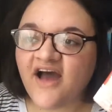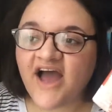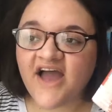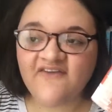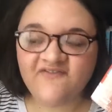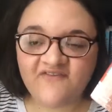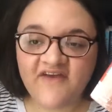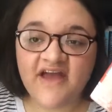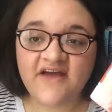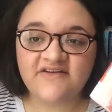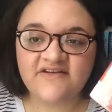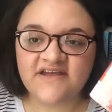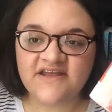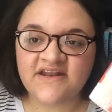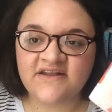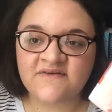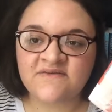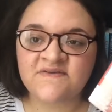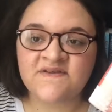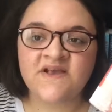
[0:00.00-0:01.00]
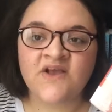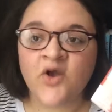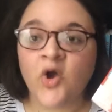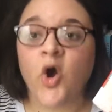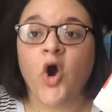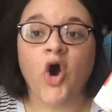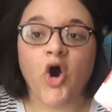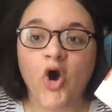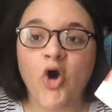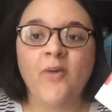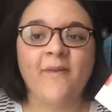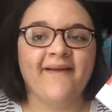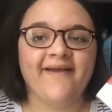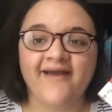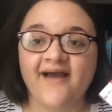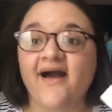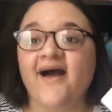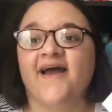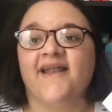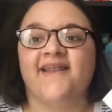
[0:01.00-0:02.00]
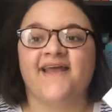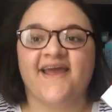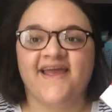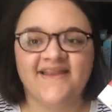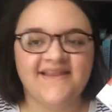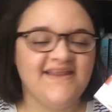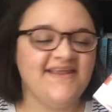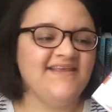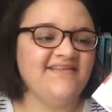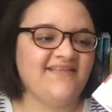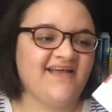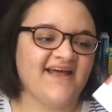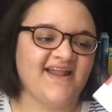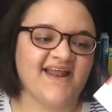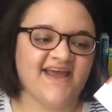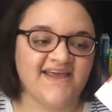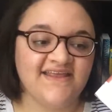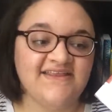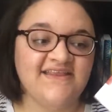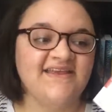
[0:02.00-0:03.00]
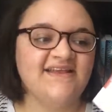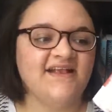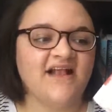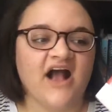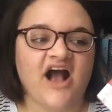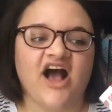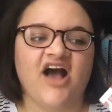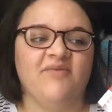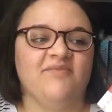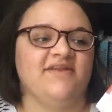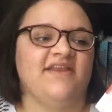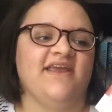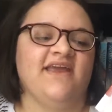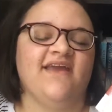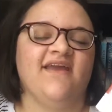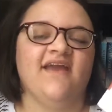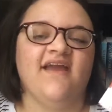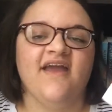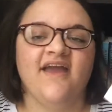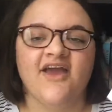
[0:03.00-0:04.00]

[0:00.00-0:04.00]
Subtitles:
I found it. And I was like, oh my God, I need that. I need comedy.